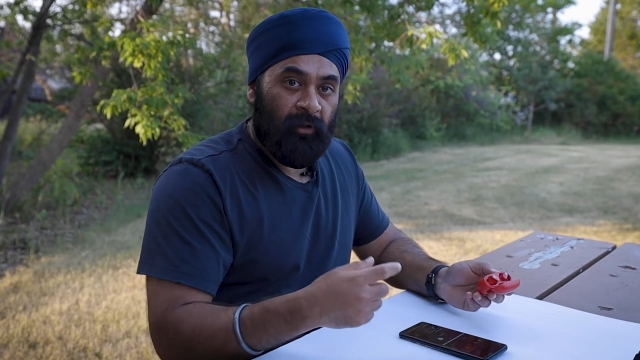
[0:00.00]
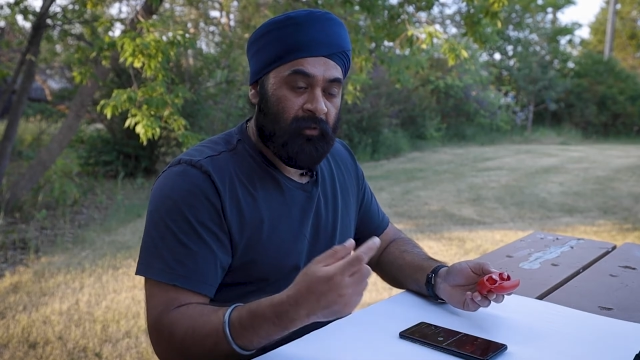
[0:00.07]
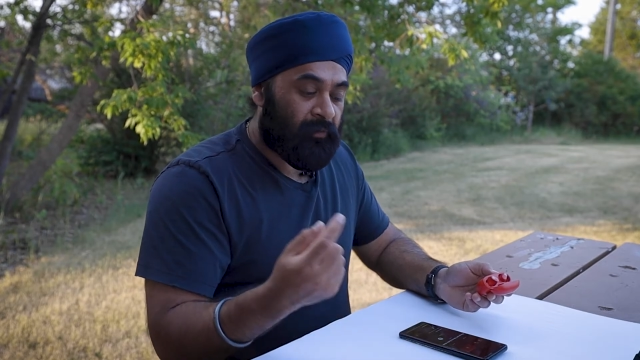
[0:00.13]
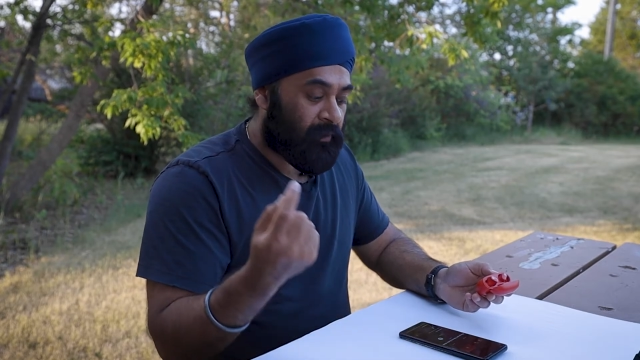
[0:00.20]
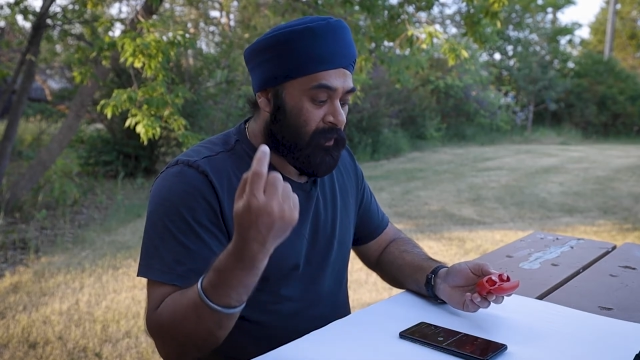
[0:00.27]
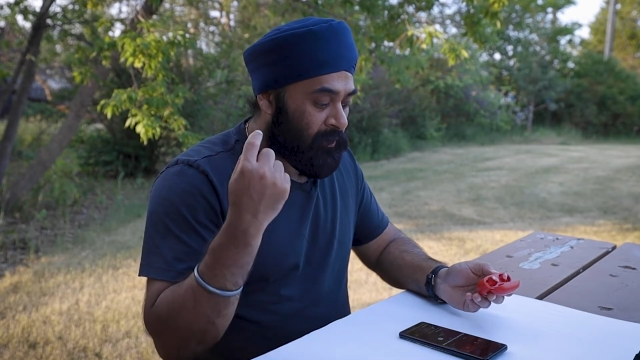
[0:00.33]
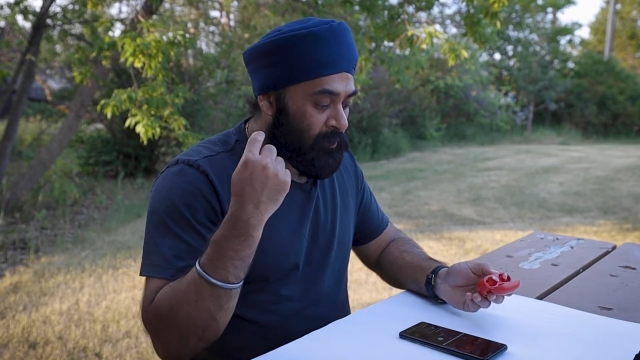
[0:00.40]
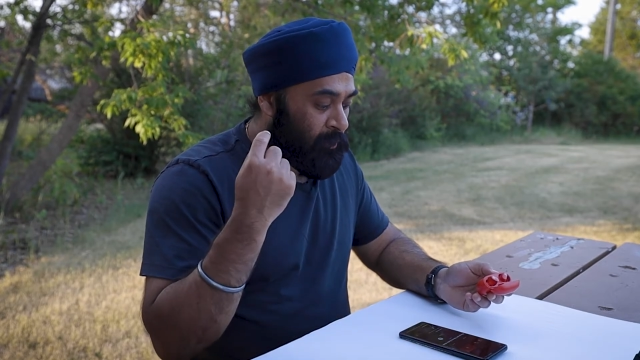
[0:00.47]

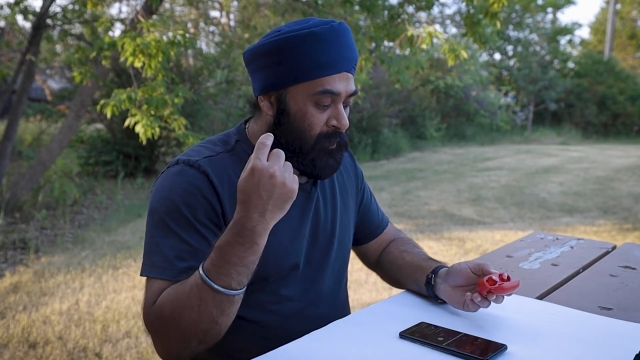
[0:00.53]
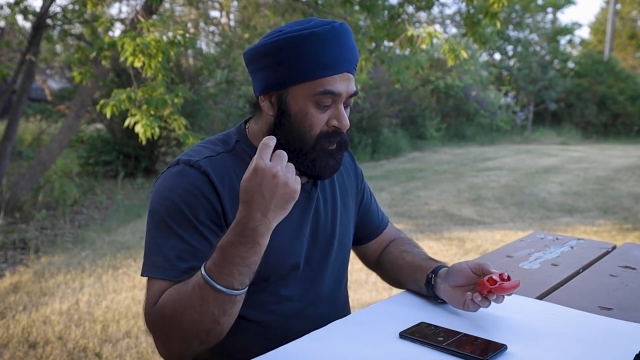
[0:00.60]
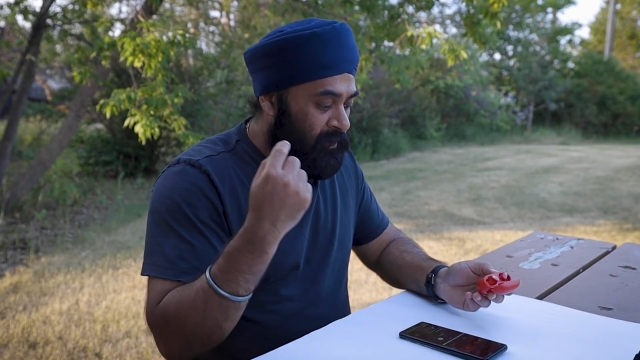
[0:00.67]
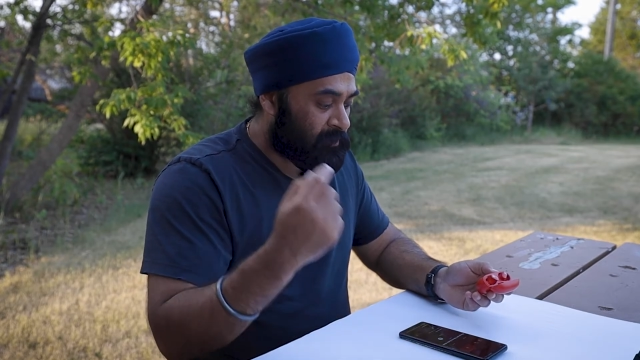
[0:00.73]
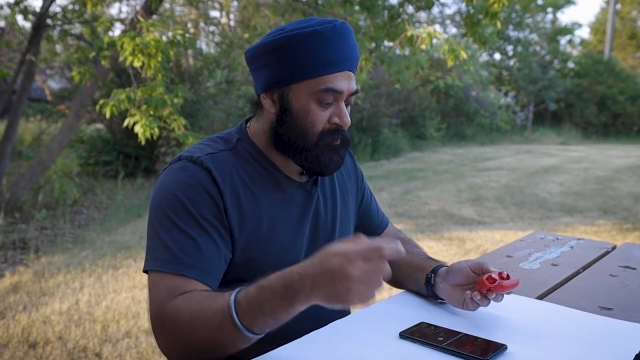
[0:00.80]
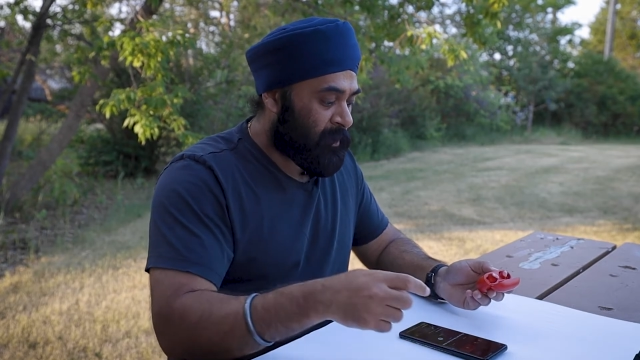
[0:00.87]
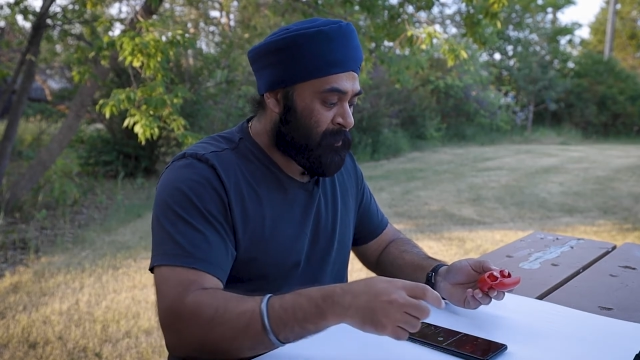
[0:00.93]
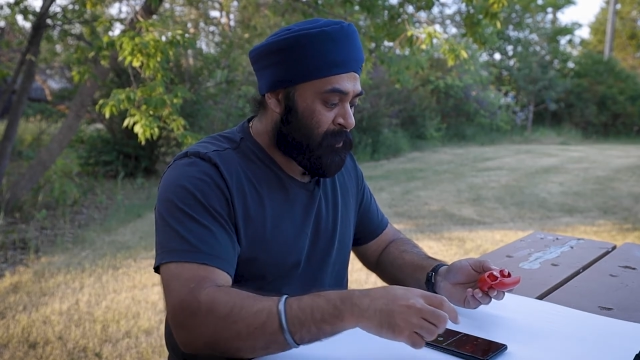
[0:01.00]
The other way
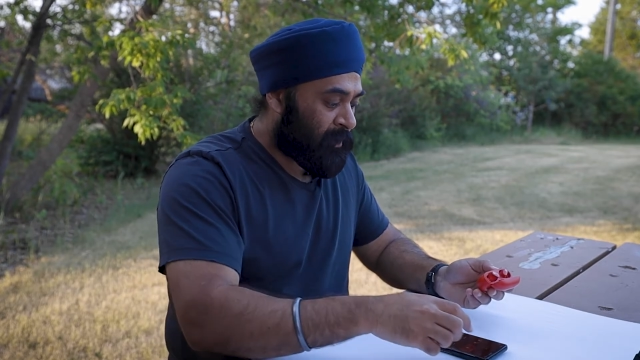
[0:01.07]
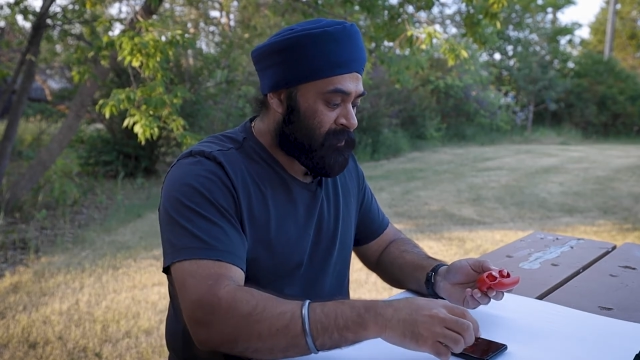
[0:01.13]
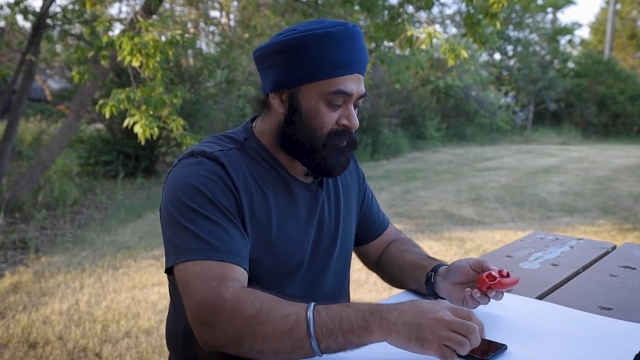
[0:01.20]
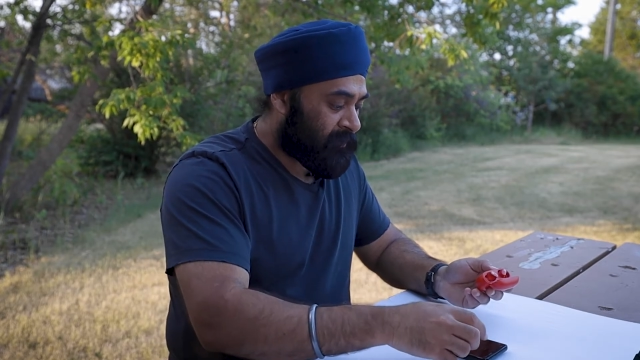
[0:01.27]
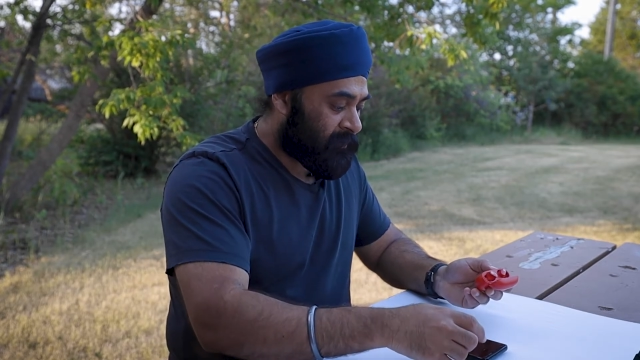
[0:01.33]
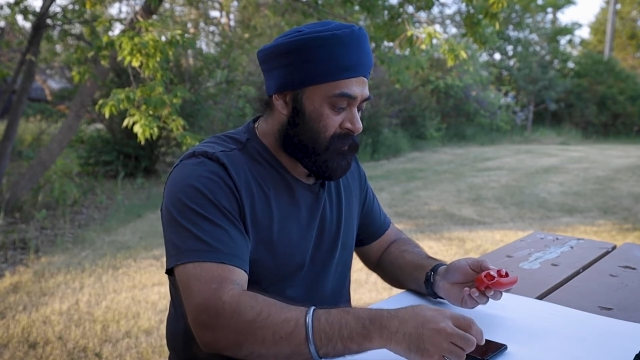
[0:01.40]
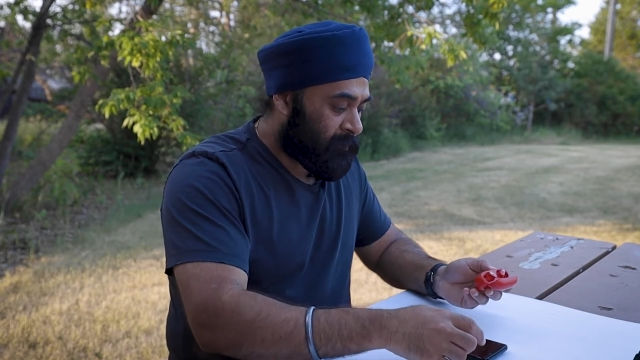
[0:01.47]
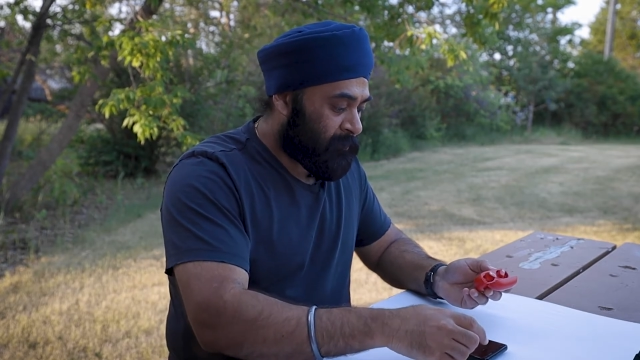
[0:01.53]
is by
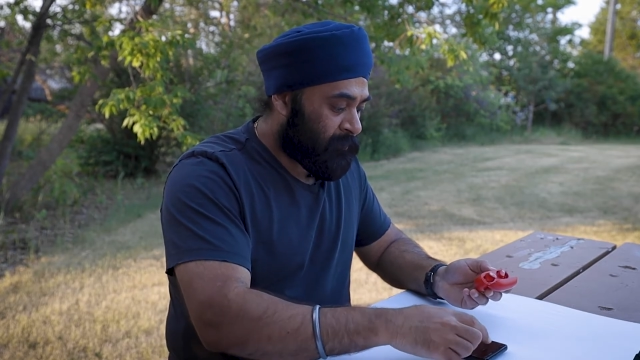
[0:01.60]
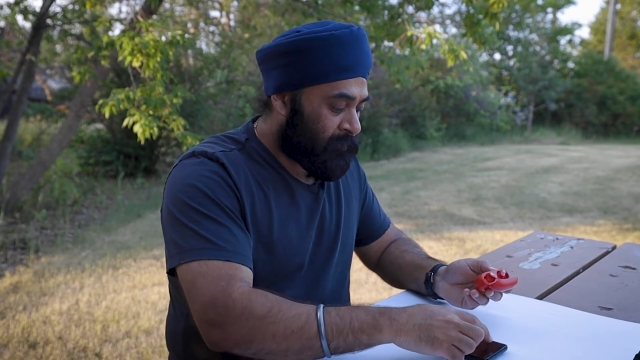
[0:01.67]
pressing the